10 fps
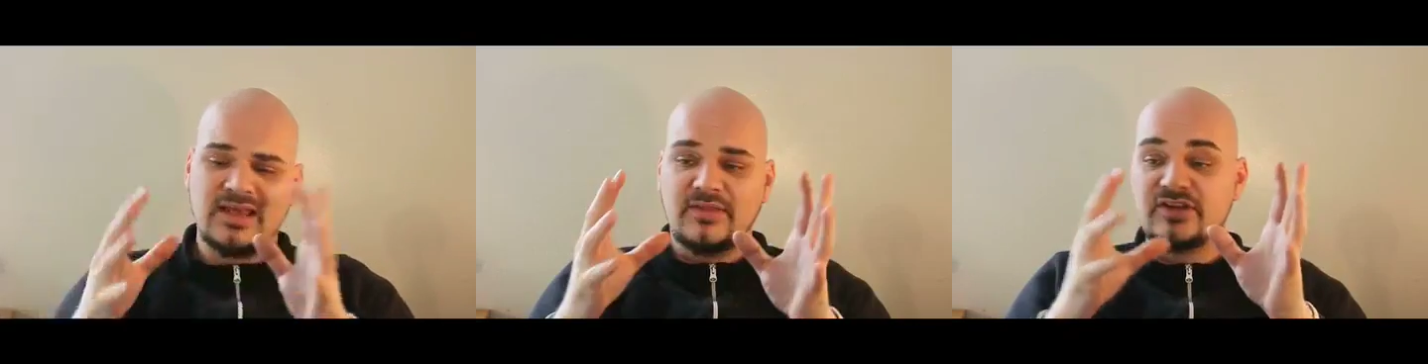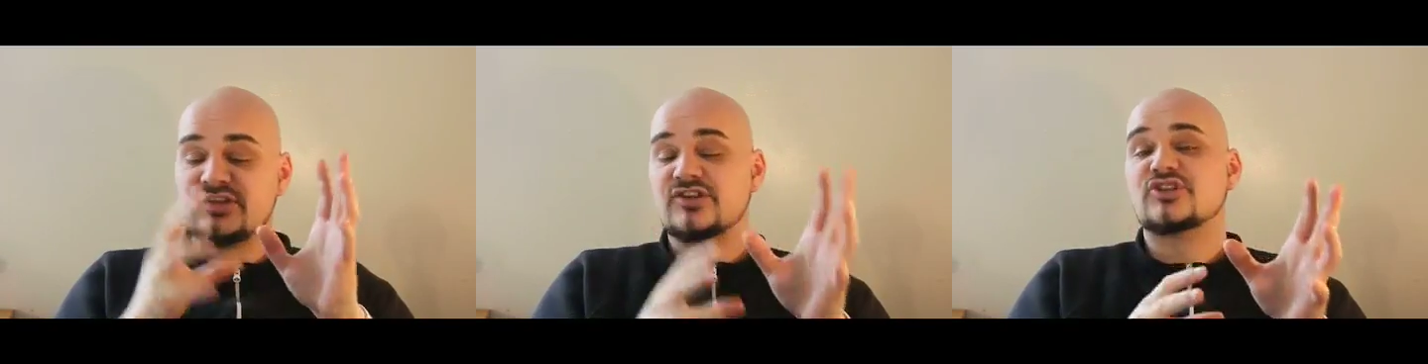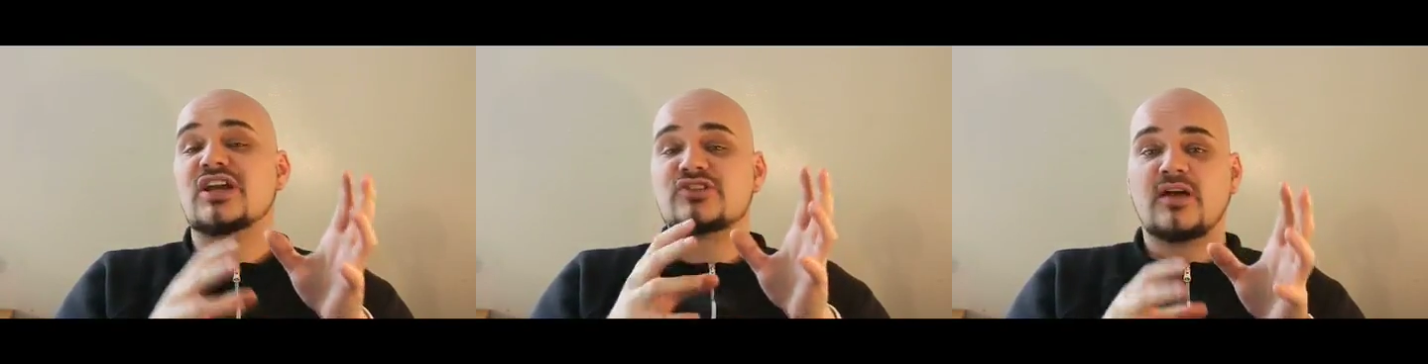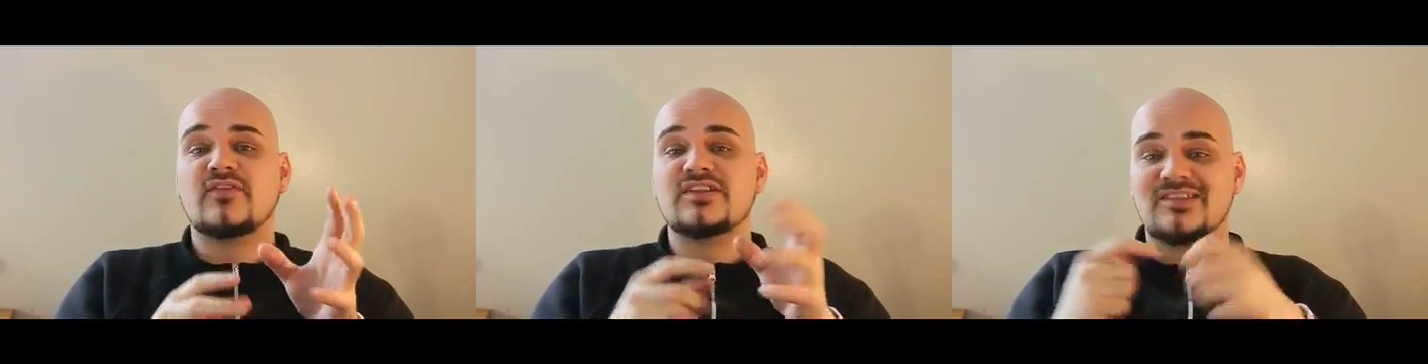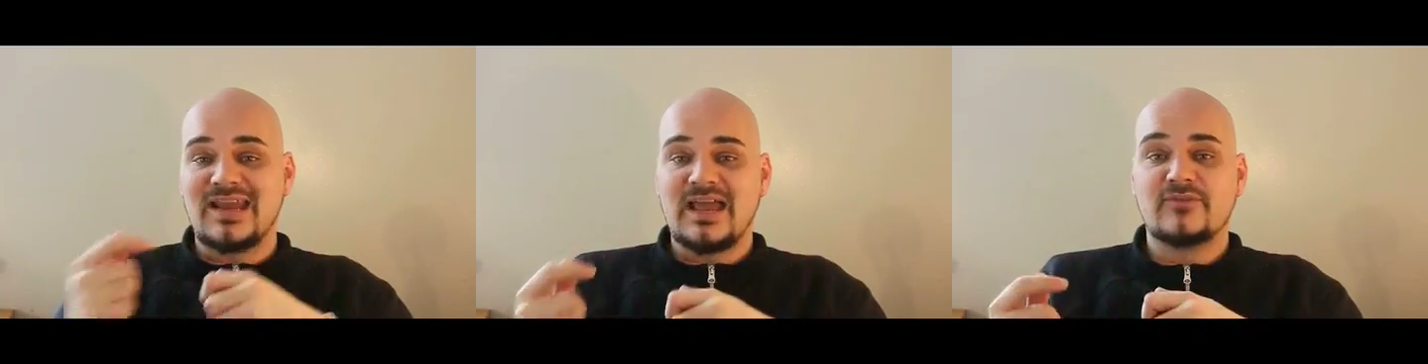This is a Jets offense
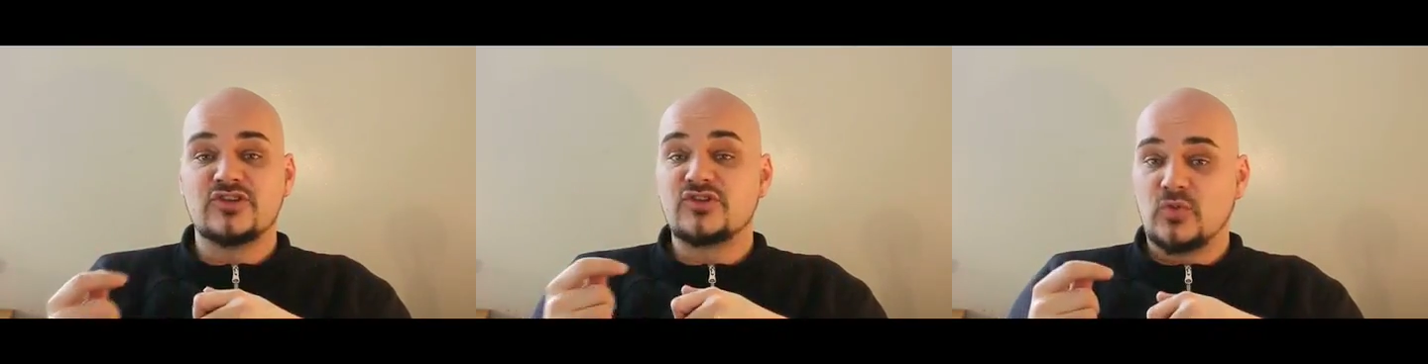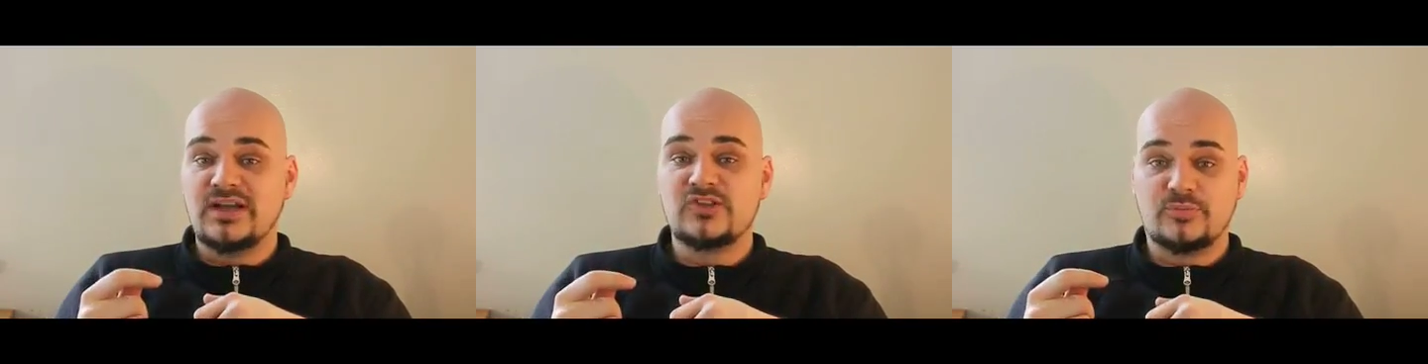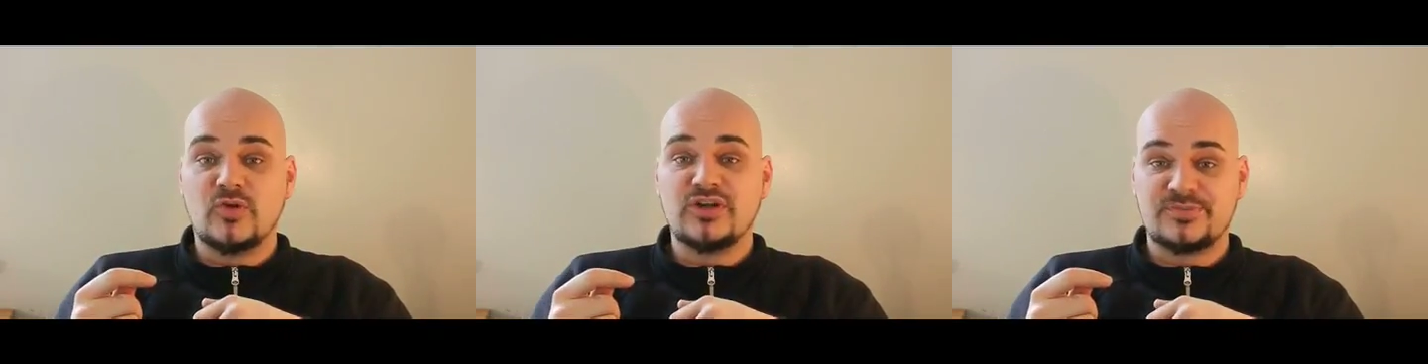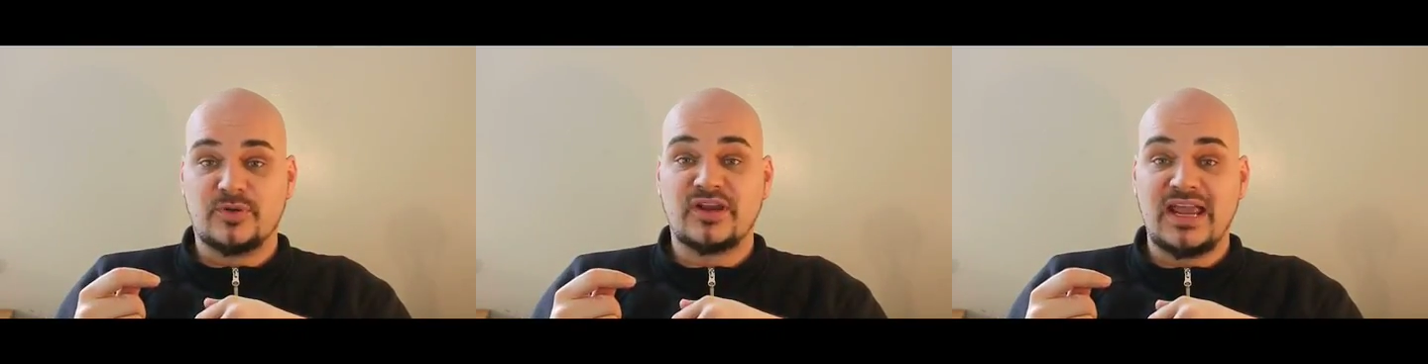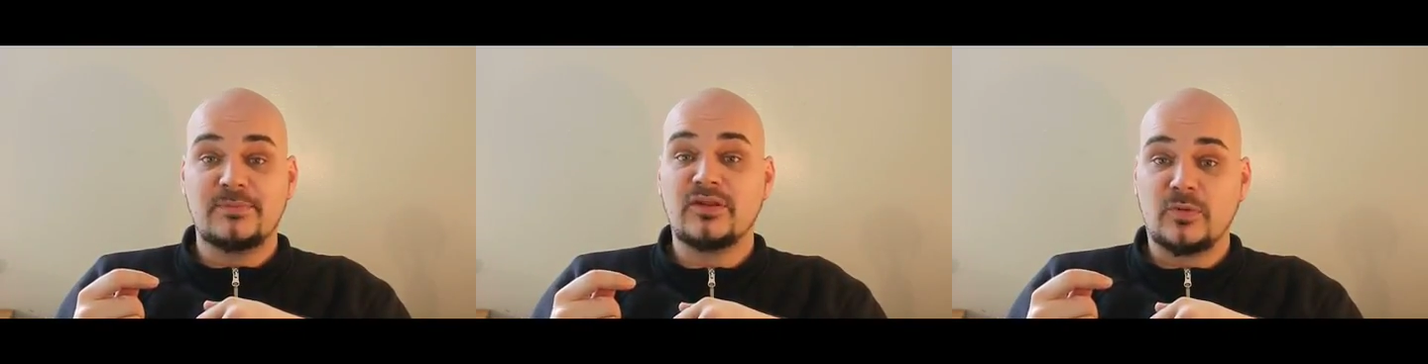that averages 22 points per
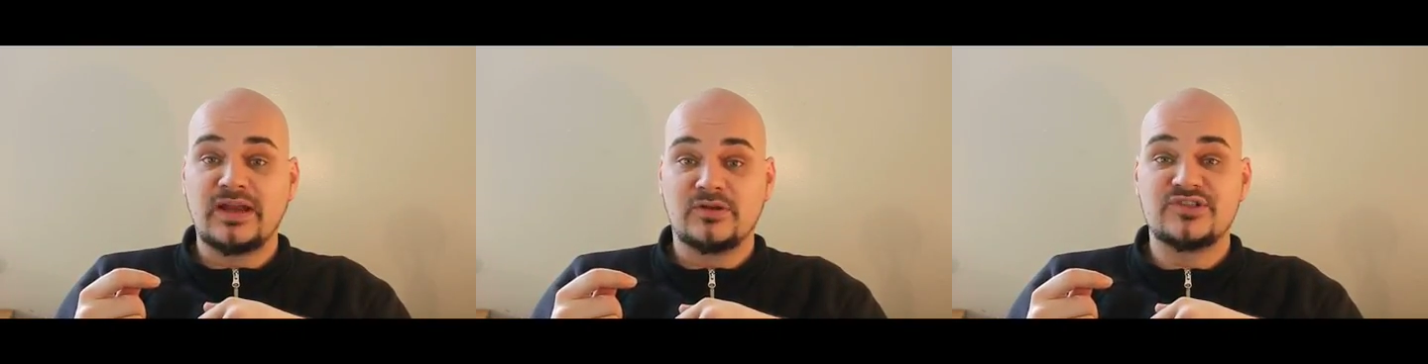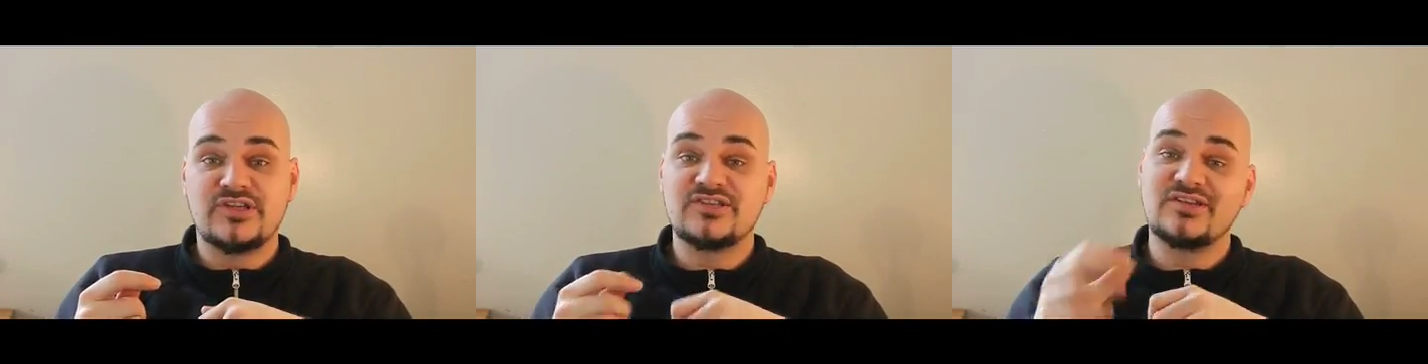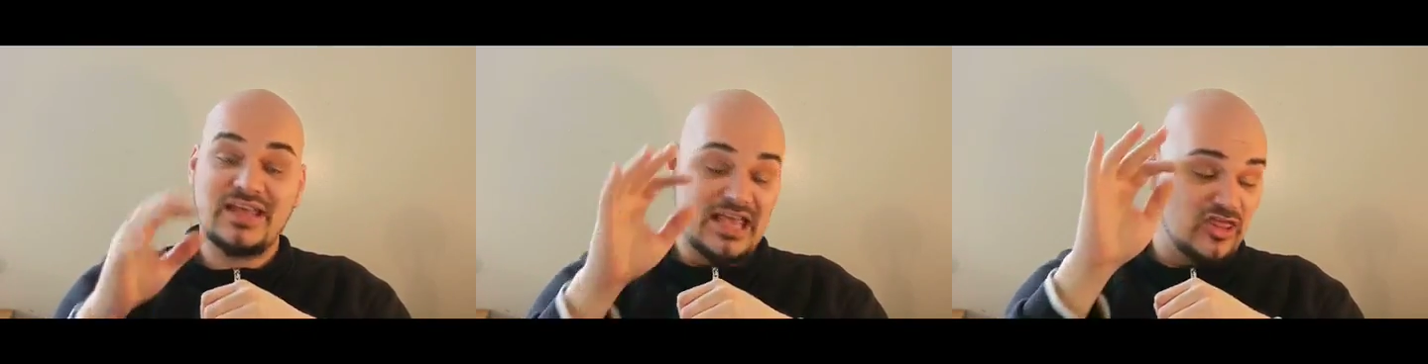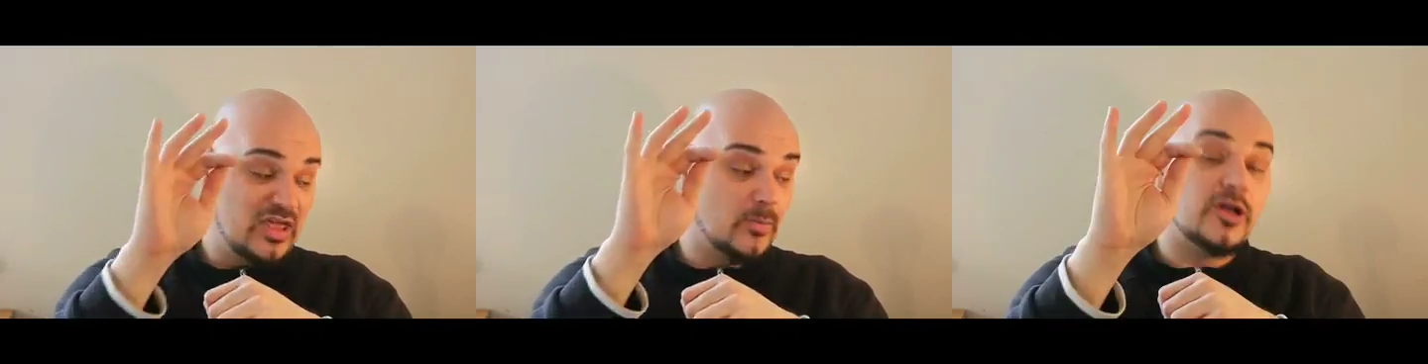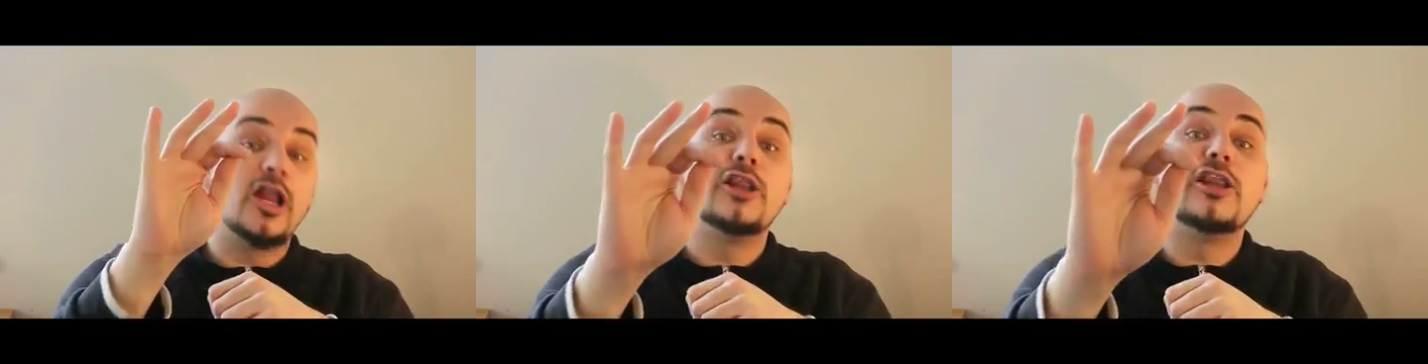game in the regular season. They
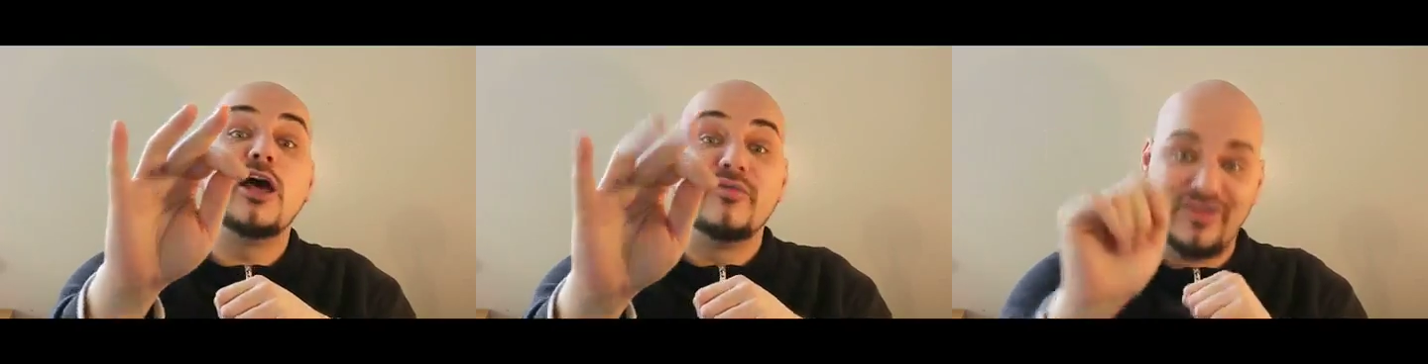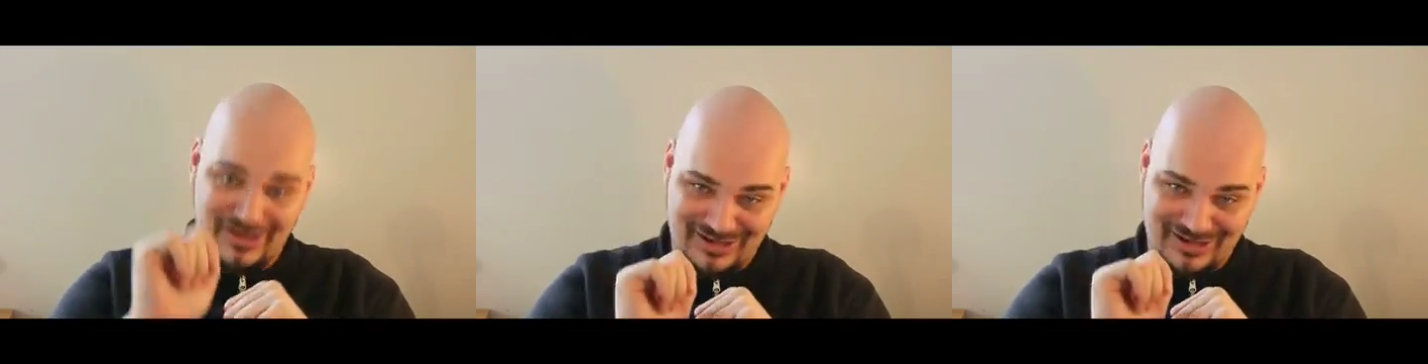would love